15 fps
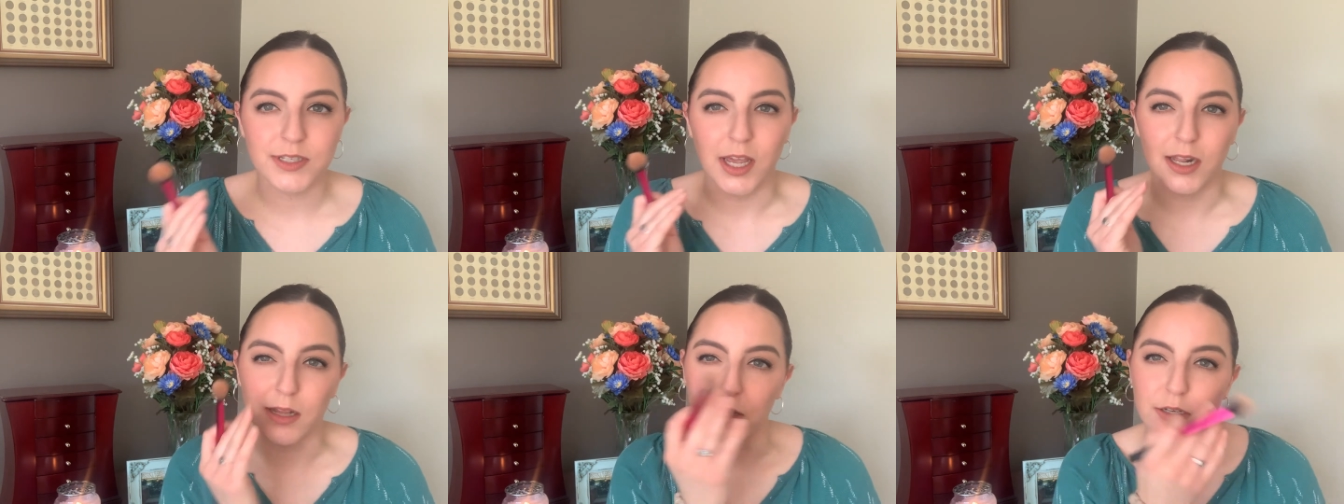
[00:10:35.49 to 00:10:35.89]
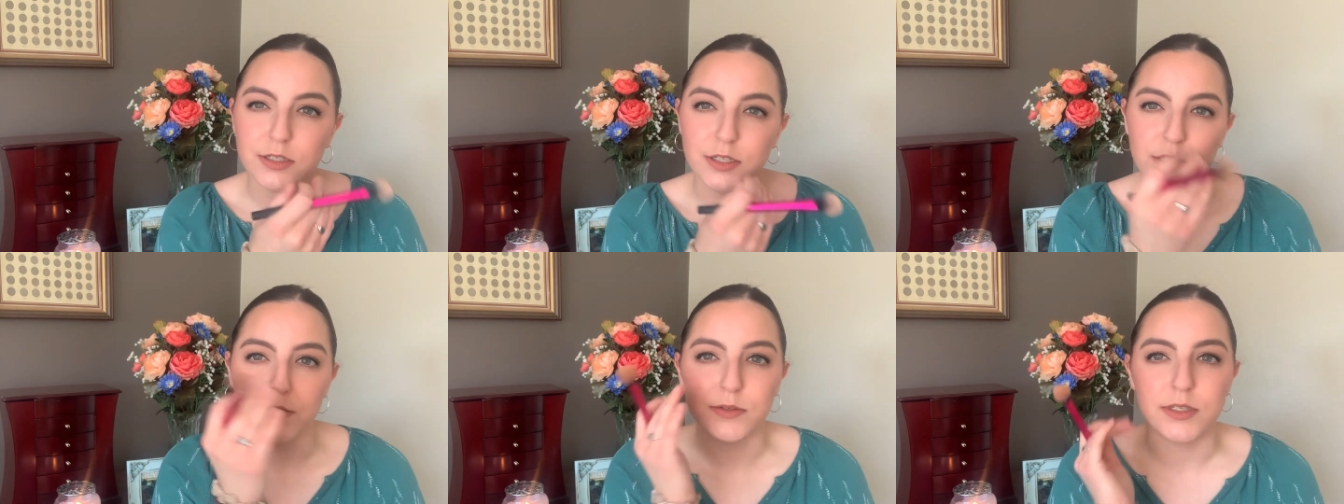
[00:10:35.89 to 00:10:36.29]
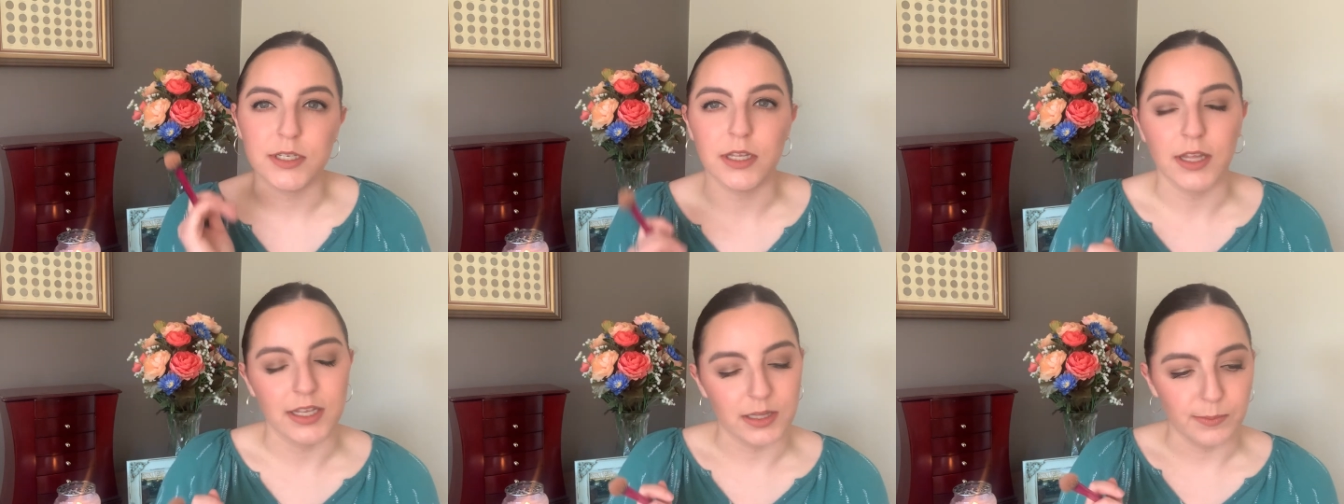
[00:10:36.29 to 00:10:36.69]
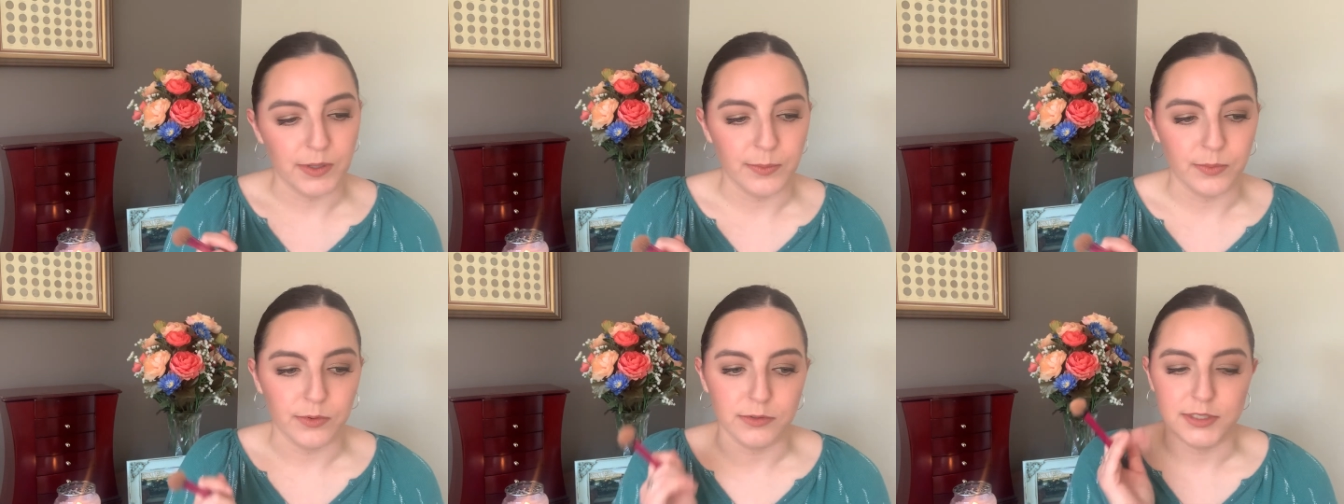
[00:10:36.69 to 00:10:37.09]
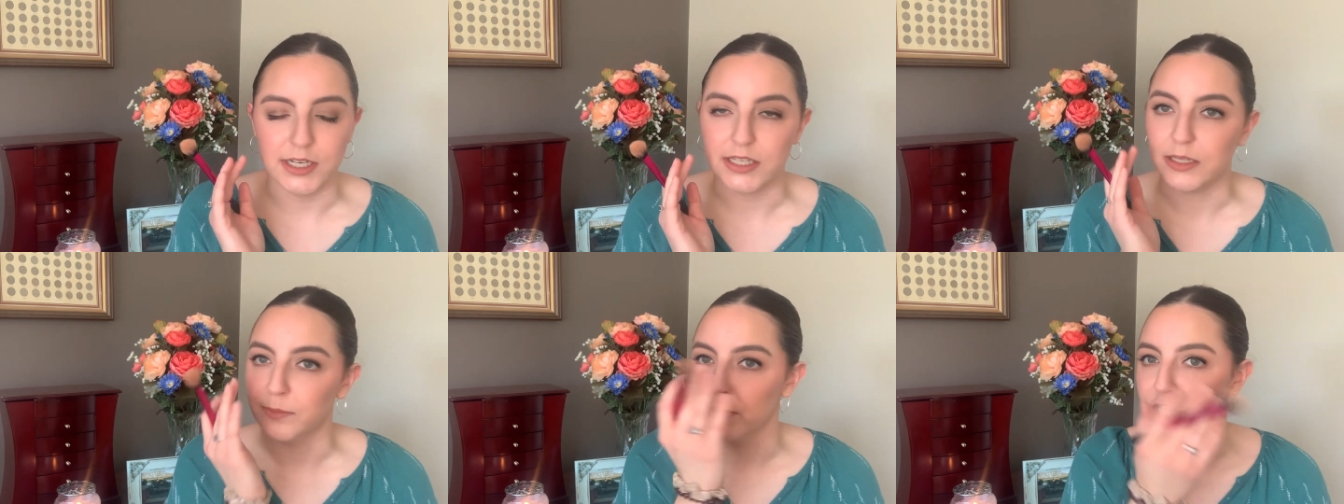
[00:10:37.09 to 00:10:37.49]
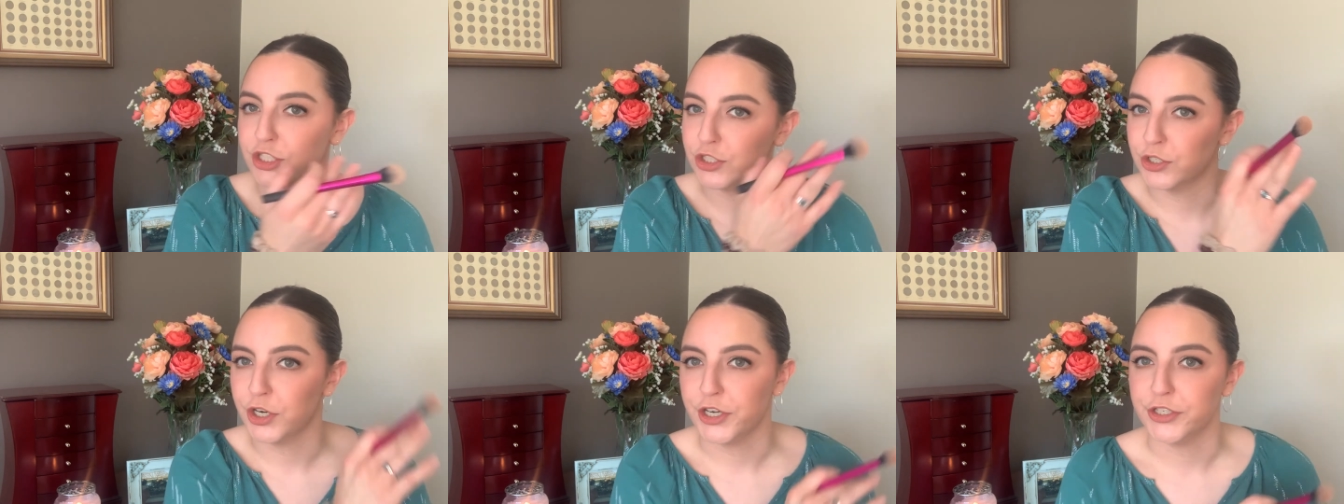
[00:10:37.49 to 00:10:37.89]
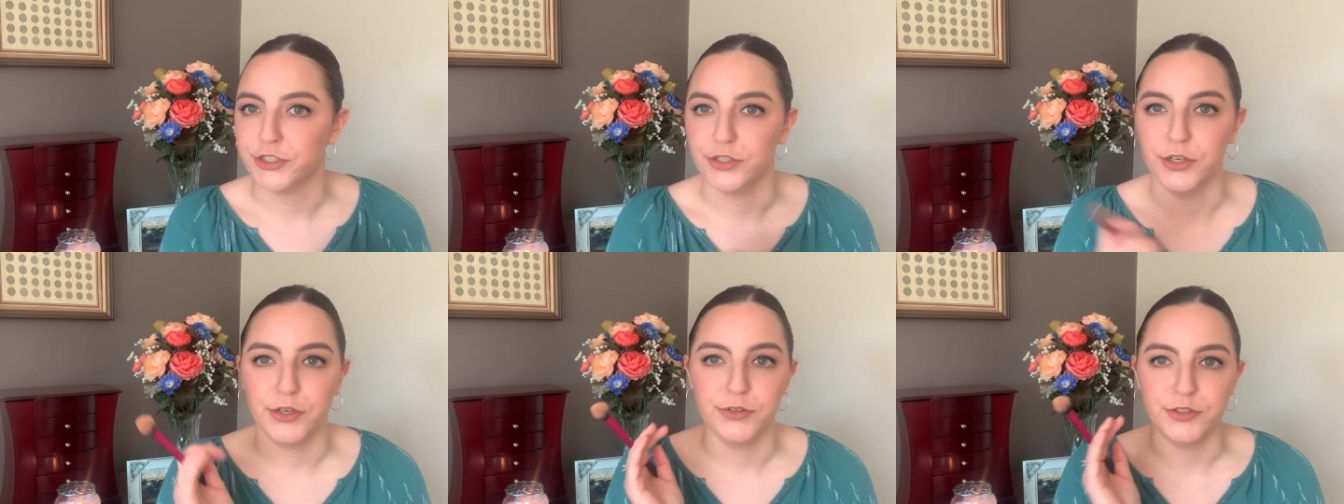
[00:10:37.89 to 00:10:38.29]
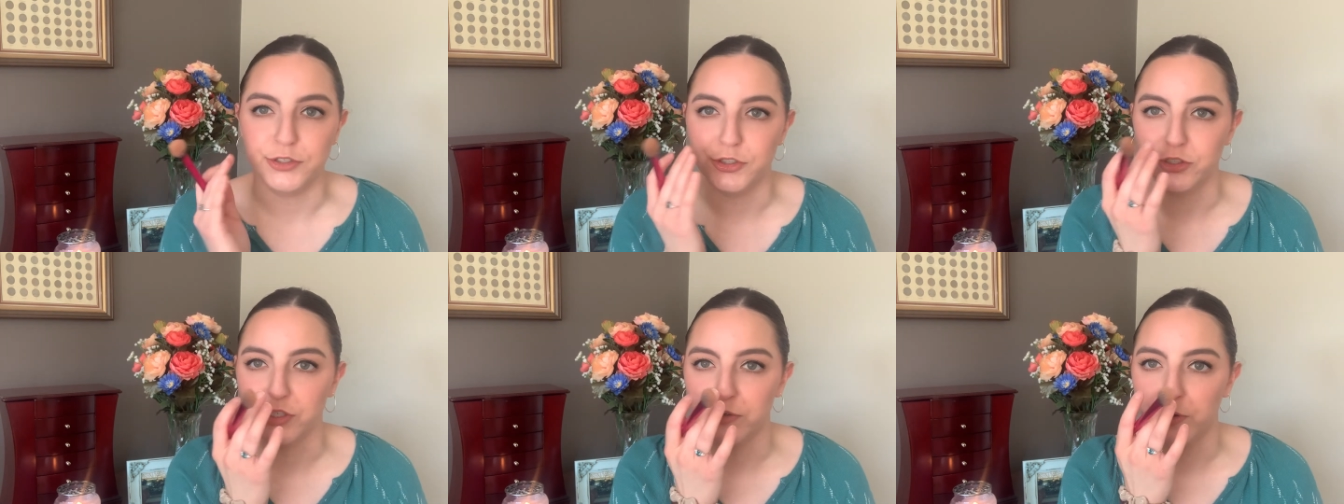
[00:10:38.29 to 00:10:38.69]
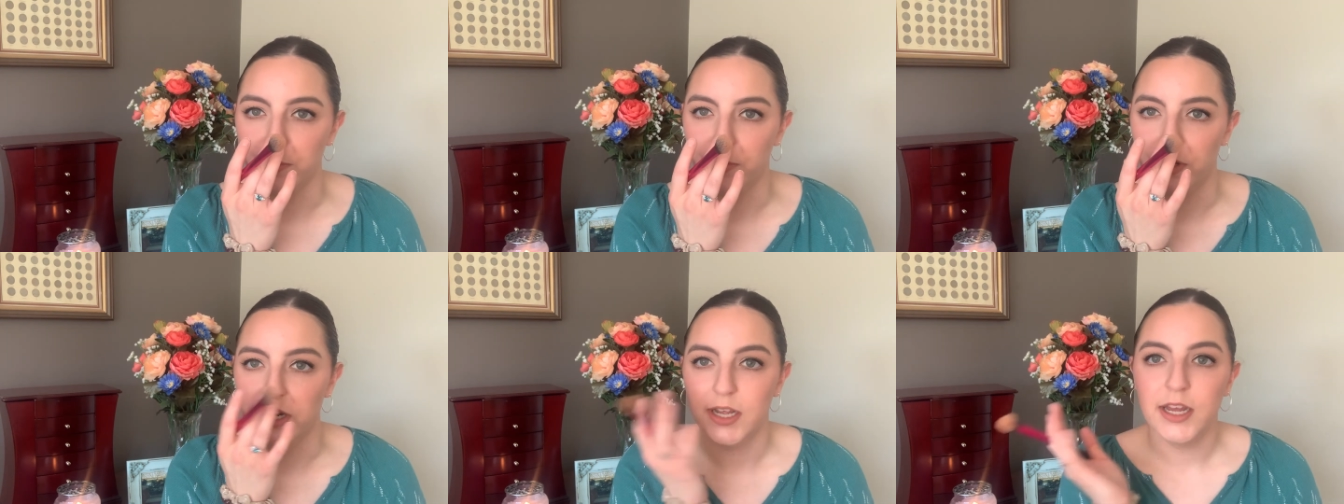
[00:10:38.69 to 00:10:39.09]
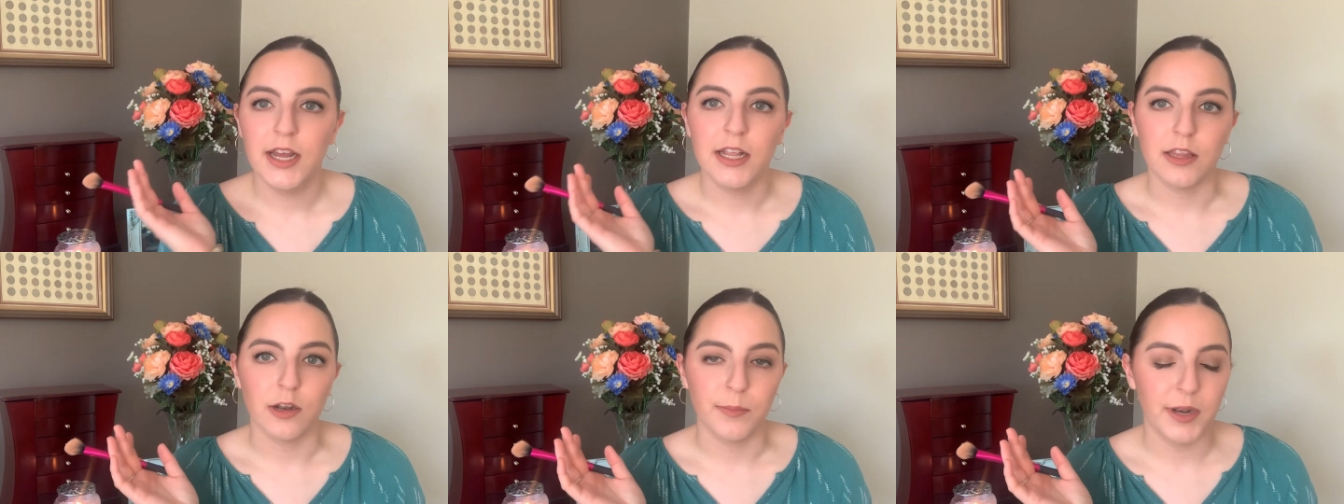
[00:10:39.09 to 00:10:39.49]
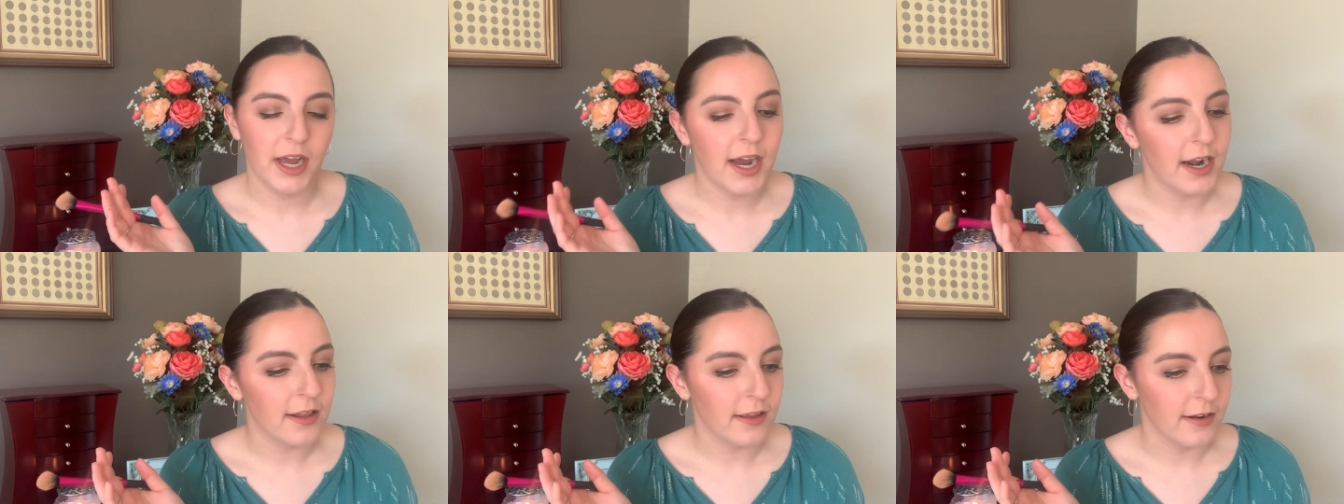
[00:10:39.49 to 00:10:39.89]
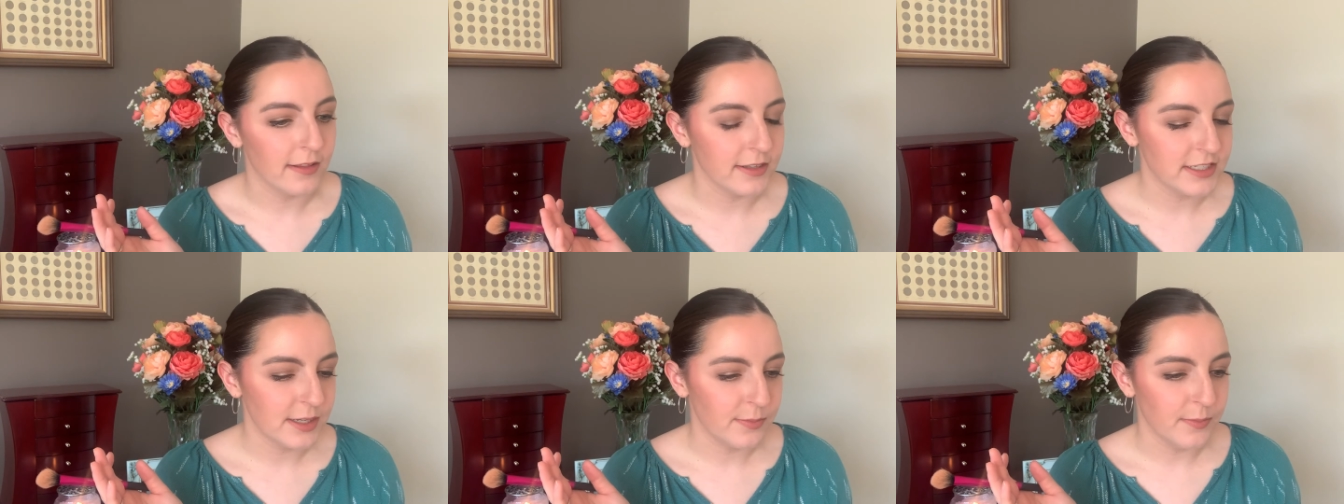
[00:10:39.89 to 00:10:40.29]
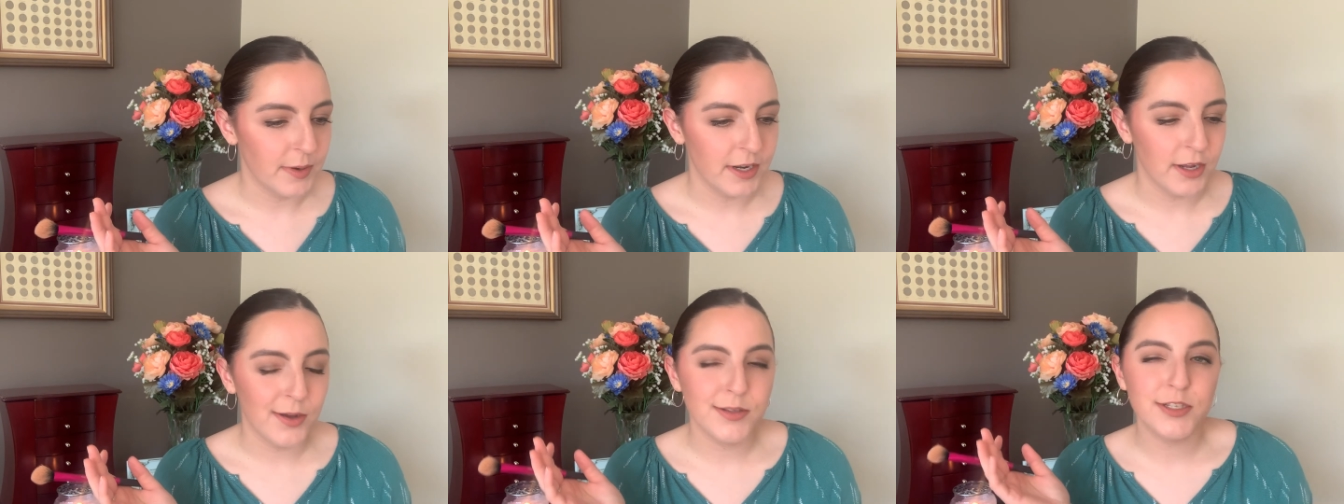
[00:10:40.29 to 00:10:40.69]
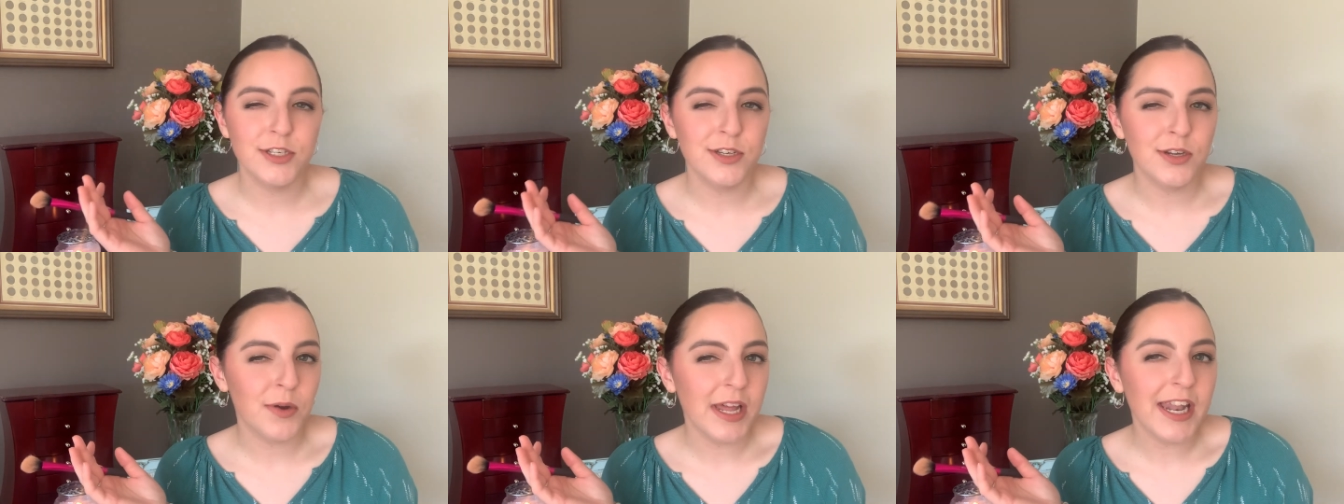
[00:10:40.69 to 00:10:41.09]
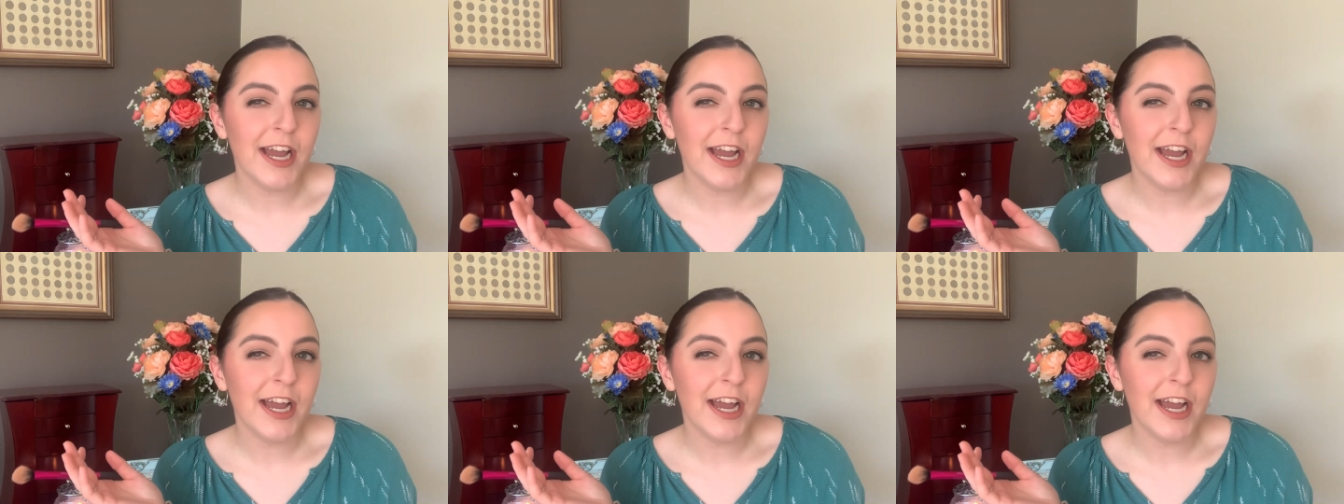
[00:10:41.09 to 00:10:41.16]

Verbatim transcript: Kind of looks cutesy, like the people who take the blush across their nose usually will put a little bit of highlight on the tip of my nose, and you know what?